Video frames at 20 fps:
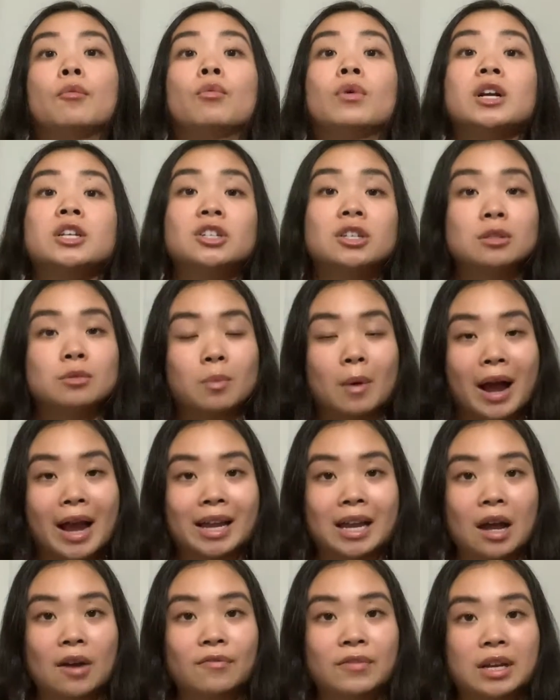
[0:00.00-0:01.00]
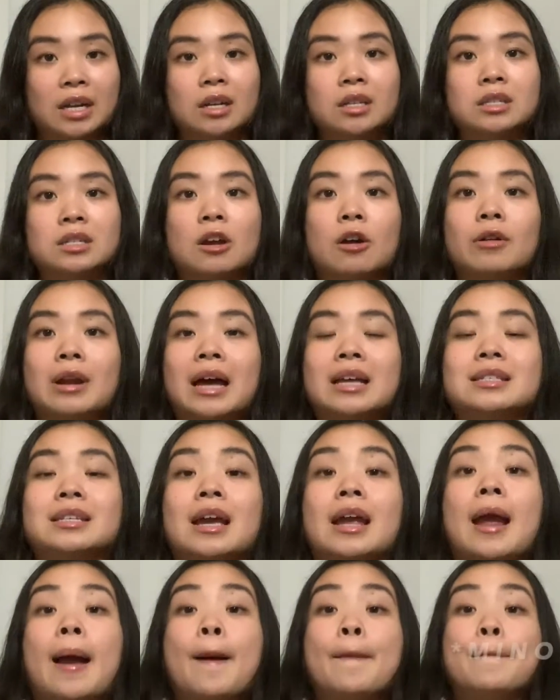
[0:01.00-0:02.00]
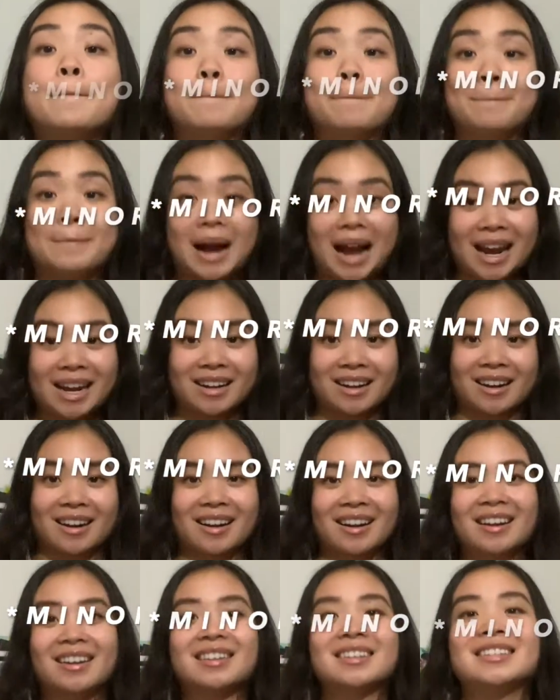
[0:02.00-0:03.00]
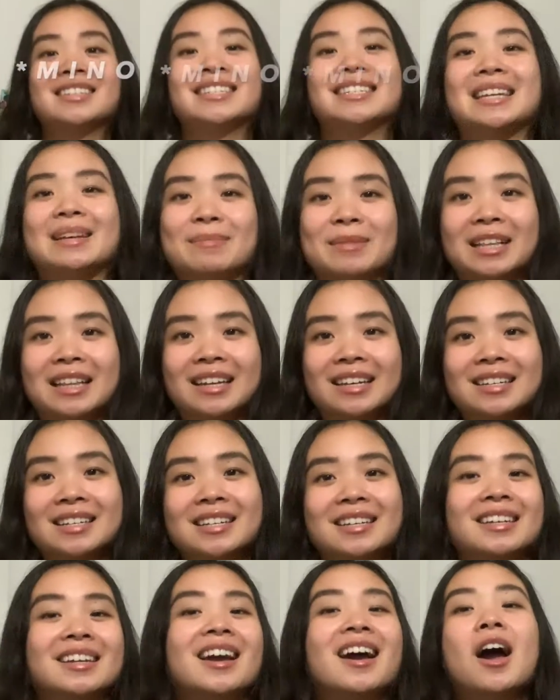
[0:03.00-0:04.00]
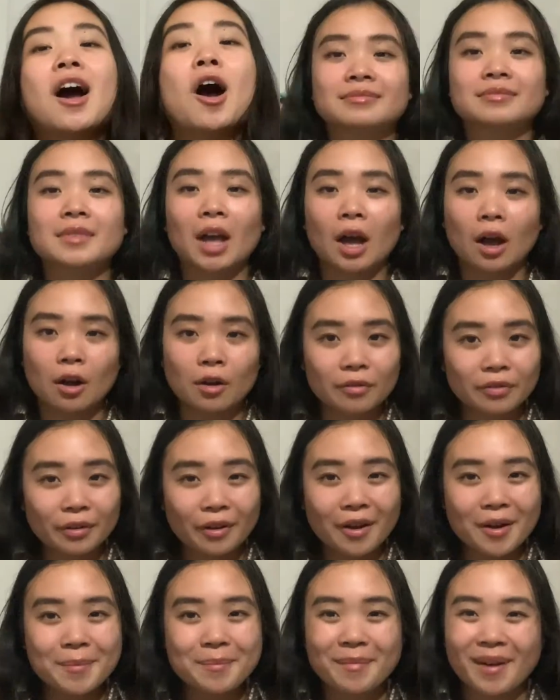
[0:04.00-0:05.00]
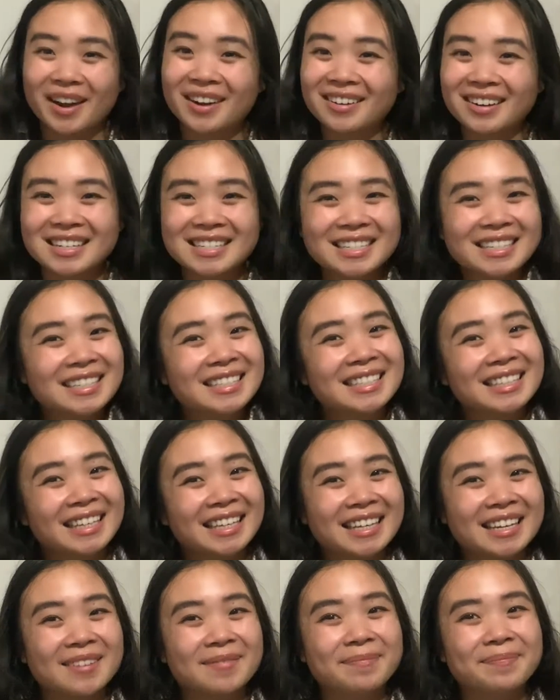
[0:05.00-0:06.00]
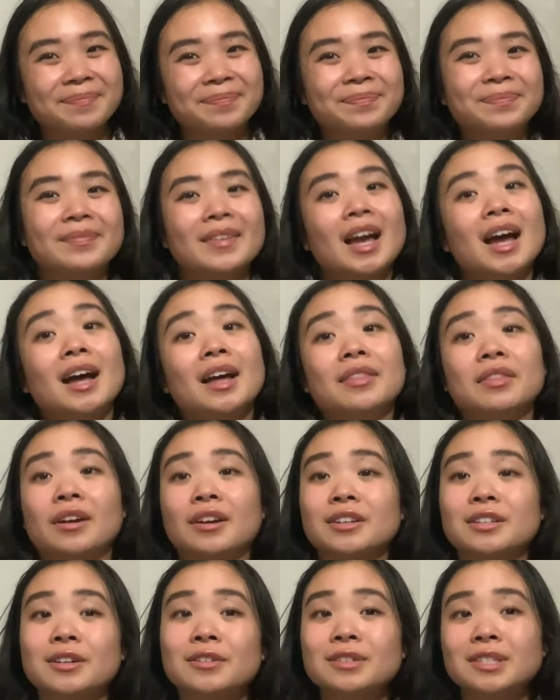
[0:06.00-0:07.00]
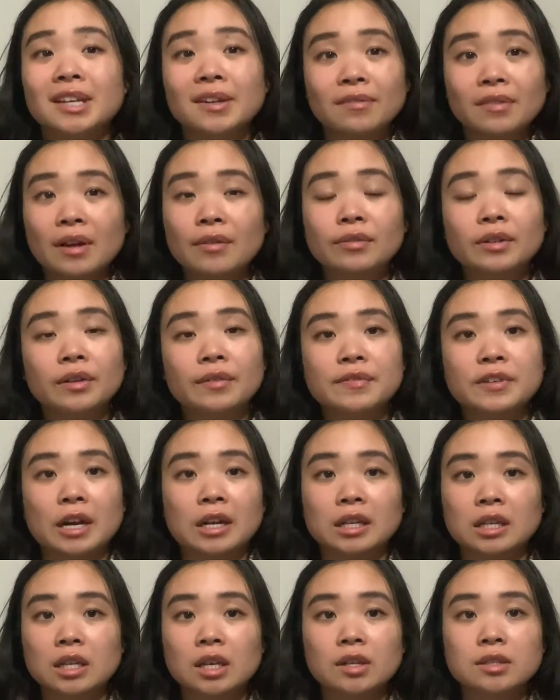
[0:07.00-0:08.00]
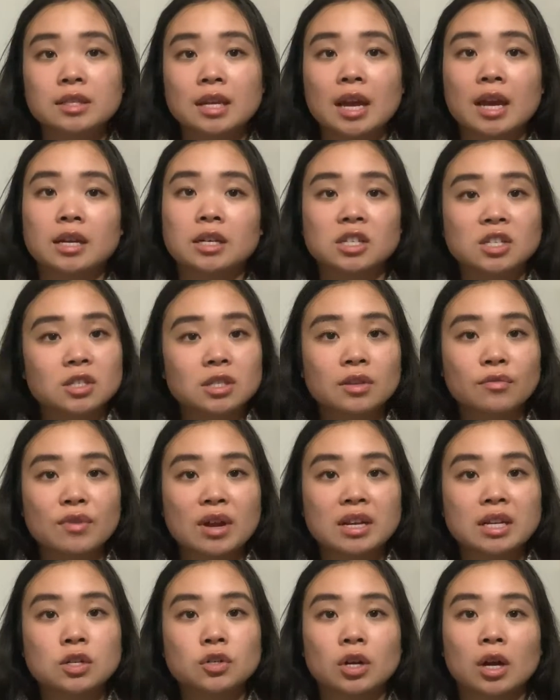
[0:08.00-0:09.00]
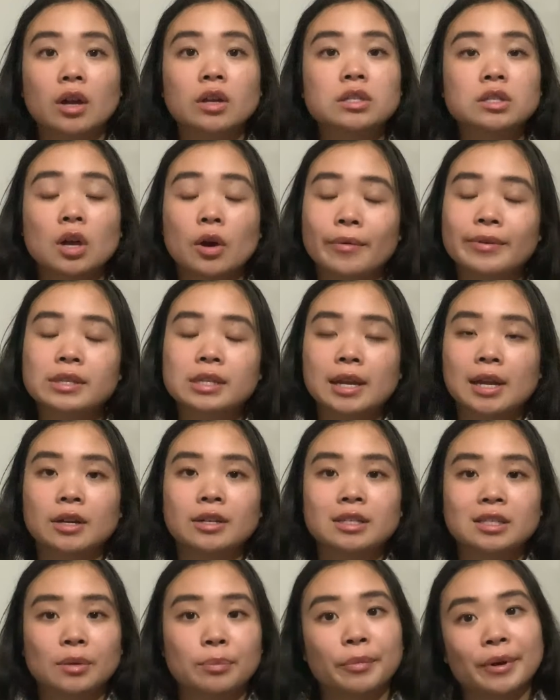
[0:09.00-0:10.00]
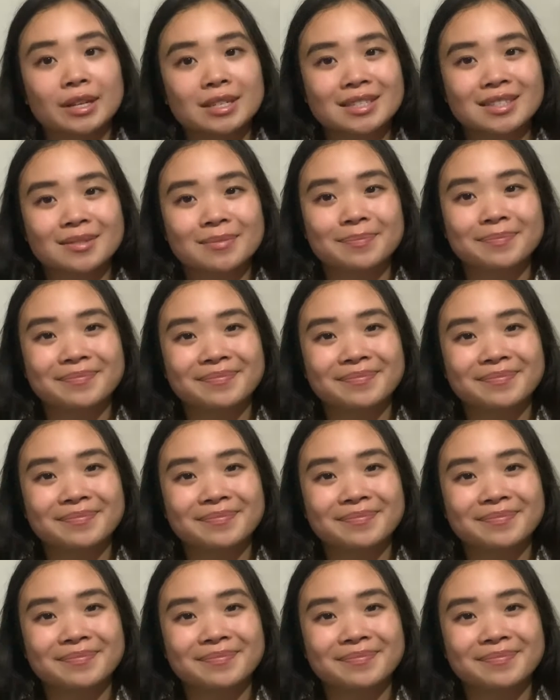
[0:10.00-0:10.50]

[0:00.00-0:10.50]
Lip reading: which is why caffeine is known as a minor stimulant. Overall, moderation is key. There is no safe level of drug use, and use of any drugs always carries some risk.